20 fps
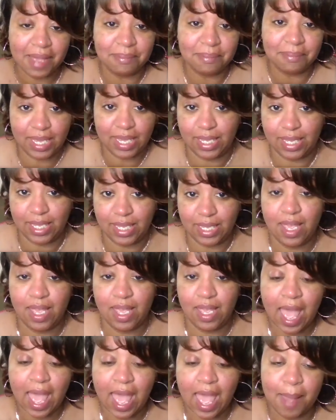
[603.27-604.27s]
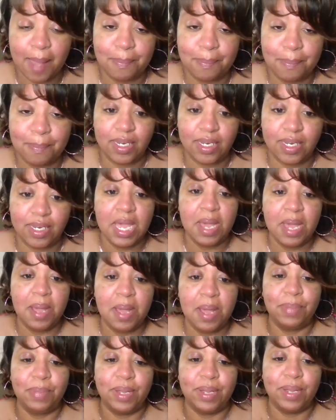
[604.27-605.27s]
making happen,
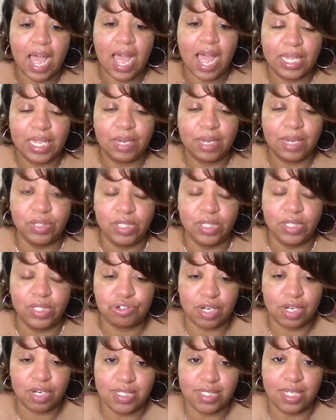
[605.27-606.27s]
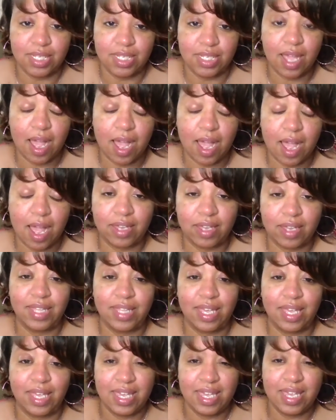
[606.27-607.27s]
but I am really trusting God that
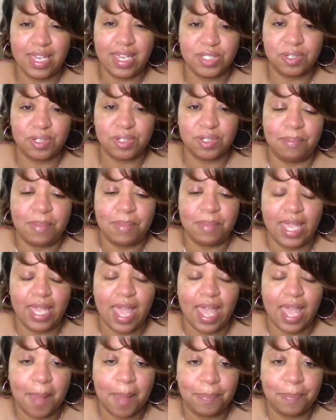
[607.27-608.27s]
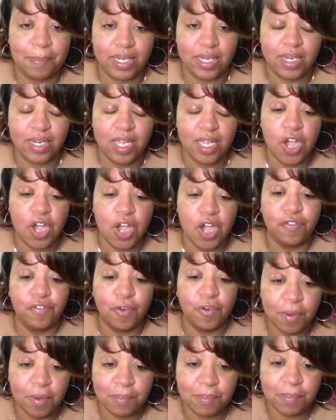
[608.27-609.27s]
He is going to make it happen
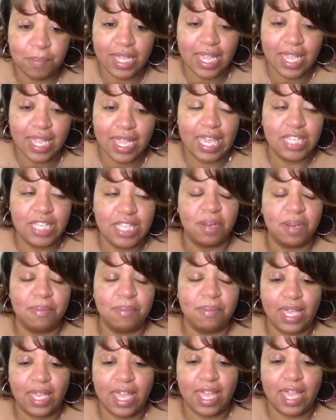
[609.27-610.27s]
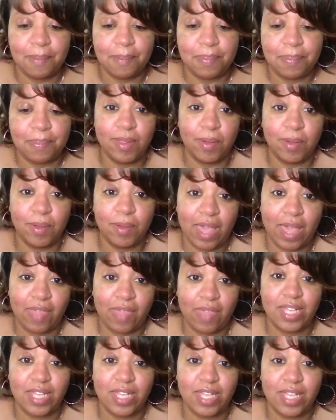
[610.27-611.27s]
for me and he's going to make it happen in the way that
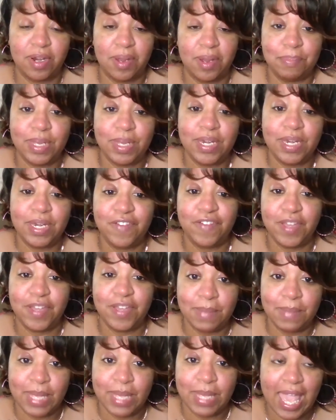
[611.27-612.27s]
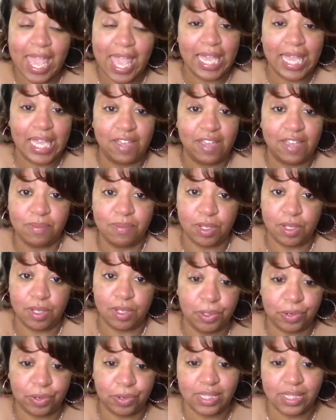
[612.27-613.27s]
it's going to benefit me and give him the
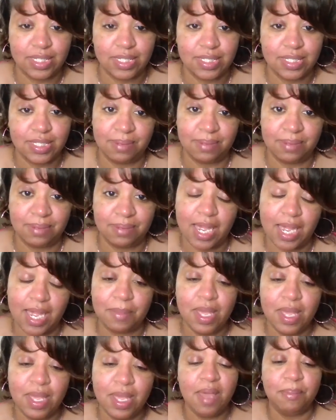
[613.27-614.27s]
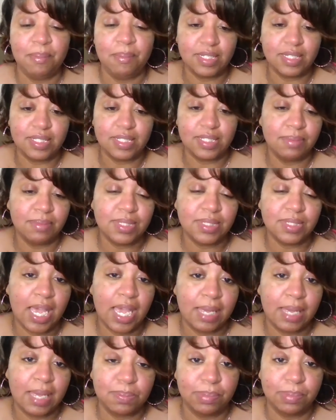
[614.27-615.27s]
glory at the same time because
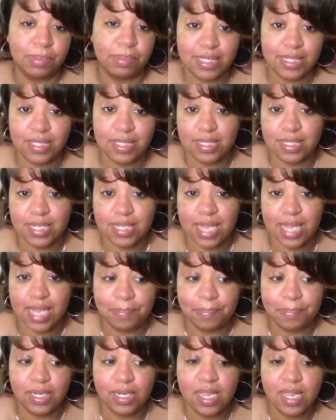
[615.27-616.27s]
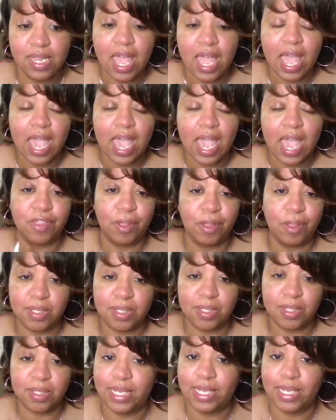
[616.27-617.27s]
sometimes blessings happen and those are
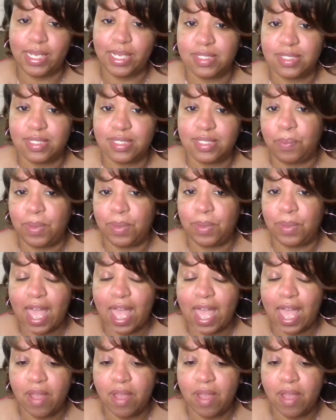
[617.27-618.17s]
blessings that we have